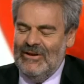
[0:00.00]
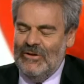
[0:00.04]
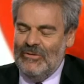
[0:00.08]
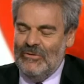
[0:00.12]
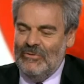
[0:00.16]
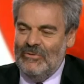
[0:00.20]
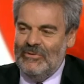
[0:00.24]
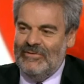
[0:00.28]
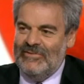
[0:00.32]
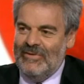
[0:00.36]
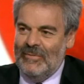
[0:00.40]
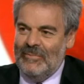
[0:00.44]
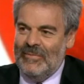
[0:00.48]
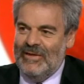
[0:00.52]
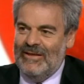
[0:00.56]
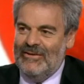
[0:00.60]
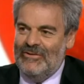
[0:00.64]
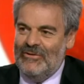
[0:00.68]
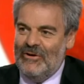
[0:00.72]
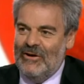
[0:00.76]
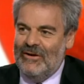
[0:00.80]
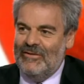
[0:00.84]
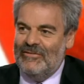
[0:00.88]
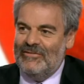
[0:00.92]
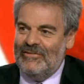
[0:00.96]
you know, there is something
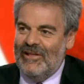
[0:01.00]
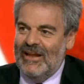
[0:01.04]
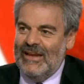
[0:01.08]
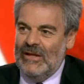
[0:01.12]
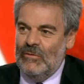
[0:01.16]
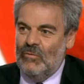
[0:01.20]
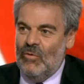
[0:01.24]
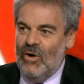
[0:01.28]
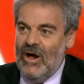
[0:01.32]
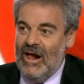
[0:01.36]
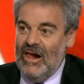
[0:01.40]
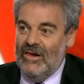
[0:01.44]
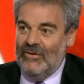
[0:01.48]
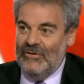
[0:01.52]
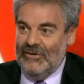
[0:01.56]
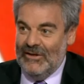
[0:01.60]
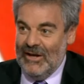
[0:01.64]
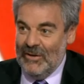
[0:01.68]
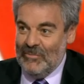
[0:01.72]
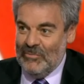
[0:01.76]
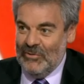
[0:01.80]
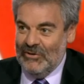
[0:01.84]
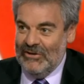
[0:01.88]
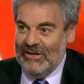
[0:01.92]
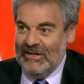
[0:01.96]
kind of slightly wild and
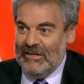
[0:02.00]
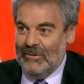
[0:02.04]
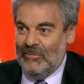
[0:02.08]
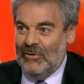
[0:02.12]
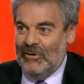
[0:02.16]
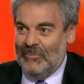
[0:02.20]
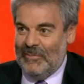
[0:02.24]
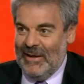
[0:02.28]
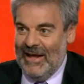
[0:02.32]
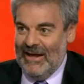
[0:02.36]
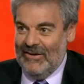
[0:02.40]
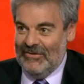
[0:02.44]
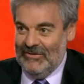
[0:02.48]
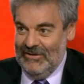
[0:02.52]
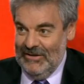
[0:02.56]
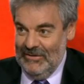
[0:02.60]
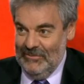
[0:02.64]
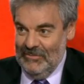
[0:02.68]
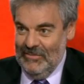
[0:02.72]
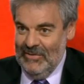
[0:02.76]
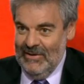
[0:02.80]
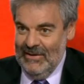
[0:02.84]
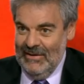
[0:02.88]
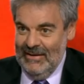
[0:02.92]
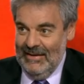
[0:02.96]
unpredictable about
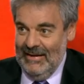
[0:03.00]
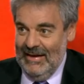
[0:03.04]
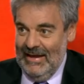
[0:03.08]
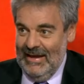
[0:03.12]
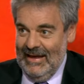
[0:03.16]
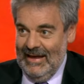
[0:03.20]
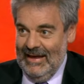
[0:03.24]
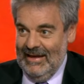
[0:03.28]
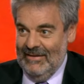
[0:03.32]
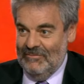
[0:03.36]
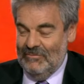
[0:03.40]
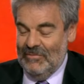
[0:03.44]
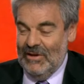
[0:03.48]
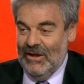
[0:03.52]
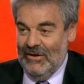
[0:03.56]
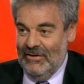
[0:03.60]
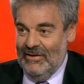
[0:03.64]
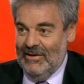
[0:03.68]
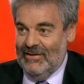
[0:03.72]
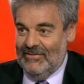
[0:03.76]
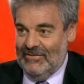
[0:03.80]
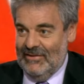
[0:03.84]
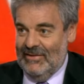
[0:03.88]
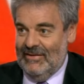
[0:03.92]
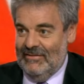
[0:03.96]
him. You know,
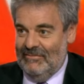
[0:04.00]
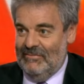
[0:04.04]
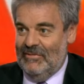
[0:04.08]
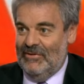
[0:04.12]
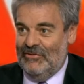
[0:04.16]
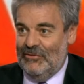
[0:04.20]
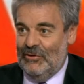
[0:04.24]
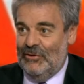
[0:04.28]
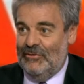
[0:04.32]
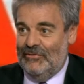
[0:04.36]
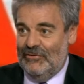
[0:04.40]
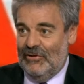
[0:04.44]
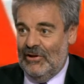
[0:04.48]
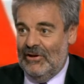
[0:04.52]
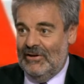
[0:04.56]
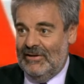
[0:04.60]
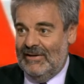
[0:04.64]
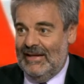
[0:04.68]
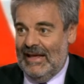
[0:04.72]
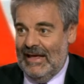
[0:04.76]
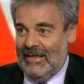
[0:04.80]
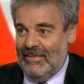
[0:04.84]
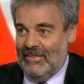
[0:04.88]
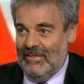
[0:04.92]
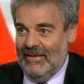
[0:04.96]
he's a sort of
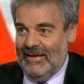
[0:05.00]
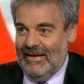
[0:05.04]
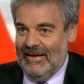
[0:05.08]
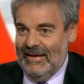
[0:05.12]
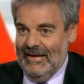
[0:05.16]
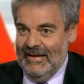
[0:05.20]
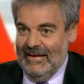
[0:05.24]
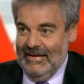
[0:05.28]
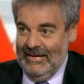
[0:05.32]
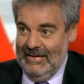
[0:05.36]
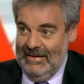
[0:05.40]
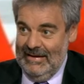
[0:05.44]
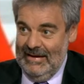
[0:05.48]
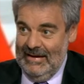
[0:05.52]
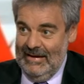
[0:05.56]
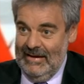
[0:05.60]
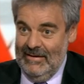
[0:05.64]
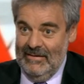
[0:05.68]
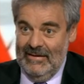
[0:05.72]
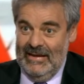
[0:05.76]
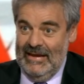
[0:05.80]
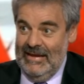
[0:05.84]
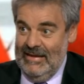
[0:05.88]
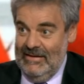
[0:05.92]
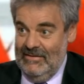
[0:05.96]
solid Catholic.
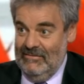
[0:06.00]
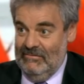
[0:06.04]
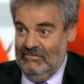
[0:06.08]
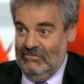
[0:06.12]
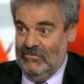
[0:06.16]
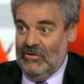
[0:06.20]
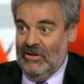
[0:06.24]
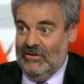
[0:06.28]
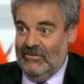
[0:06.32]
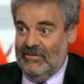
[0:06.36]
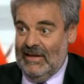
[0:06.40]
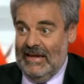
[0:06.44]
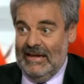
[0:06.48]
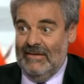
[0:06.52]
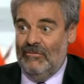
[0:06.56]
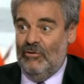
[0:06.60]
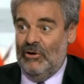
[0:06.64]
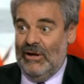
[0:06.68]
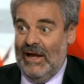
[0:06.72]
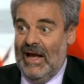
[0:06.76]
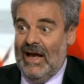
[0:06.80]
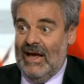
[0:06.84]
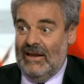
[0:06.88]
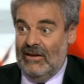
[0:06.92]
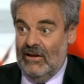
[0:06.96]
He did take a
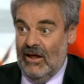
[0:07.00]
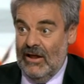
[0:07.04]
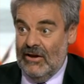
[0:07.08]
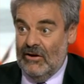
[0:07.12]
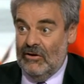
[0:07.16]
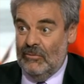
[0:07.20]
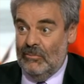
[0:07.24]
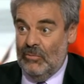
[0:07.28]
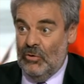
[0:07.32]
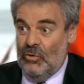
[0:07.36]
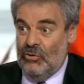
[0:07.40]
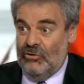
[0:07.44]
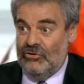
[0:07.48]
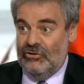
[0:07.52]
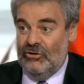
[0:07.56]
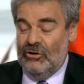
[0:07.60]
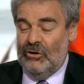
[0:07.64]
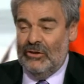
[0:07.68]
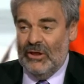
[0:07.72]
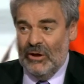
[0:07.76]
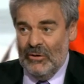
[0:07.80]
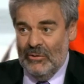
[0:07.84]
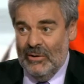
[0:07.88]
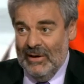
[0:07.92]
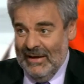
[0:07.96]
very hard line on abortion,
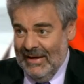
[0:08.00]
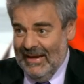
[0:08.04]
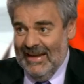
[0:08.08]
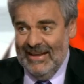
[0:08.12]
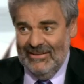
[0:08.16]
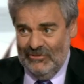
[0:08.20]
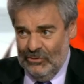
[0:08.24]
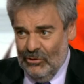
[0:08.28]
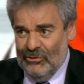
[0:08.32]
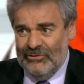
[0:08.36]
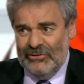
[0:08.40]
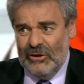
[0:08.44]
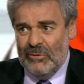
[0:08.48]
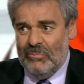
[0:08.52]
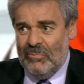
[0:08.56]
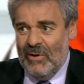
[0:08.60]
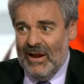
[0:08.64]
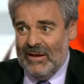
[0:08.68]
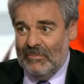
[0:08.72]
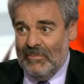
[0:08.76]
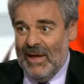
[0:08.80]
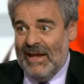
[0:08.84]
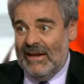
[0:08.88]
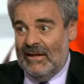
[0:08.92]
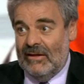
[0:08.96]
although he's also
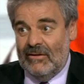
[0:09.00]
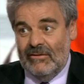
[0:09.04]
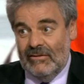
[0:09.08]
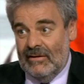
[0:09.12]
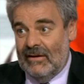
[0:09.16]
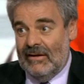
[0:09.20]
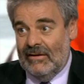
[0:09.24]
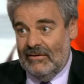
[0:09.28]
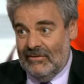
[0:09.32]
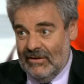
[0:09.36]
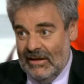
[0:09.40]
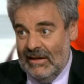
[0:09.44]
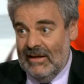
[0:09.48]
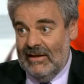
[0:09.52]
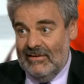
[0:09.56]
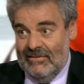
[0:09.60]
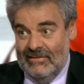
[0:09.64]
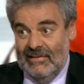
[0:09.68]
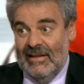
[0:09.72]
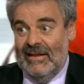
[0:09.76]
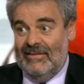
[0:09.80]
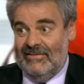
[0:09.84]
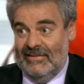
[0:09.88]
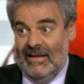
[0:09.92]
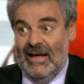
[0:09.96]
pragmatic, and
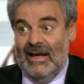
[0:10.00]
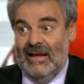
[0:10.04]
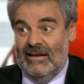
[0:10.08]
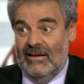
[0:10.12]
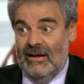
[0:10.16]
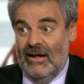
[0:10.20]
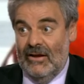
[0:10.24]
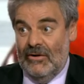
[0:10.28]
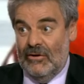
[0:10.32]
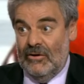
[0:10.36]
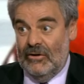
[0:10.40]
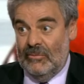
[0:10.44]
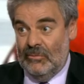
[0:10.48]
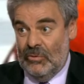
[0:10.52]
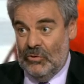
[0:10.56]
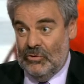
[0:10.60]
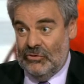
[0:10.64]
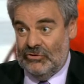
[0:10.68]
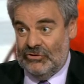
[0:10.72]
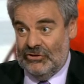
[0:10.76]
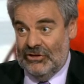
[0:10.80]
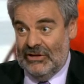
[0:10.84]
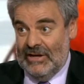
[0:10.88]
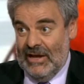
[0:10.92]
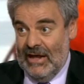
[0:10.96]
he's less hard line on
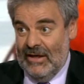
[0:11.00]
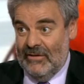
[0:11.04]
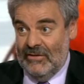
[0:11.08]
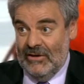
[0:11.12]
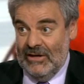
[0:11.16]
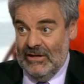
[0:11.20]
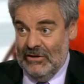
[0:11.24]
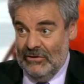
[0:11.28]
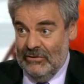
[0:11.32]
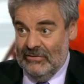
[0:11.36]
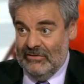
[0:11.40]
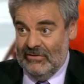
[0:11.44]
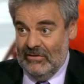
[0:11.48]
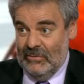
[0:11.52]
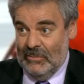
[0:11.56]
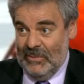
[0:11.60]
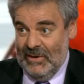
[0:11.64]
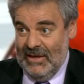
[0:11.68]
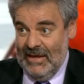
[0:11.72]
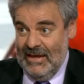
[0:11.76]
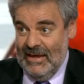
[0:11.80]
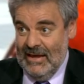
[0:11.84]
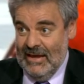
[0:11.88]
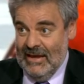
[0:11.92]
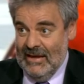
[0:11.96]
abortion now than he used to
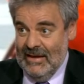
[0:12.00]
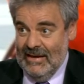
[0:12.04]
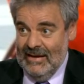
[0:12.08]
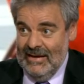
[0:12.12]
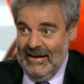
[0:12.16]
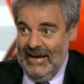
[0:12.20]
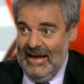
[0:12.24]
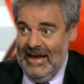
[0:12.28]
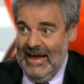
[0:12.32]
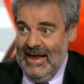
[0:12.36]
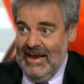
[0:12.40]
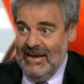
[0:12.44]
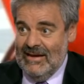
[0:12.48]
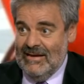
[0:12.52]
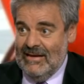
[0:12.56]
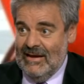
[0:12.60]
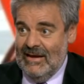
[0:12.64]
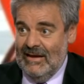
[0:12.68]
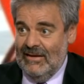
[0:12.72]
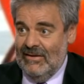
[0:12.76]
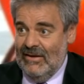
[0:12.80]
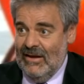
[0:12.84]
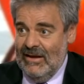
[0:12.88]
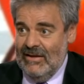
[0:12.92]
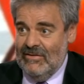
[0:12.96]
be. And
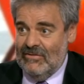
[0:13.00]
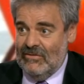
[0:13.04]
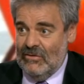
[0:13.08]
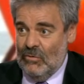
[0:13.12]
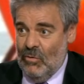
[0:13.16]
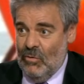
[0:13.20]
he's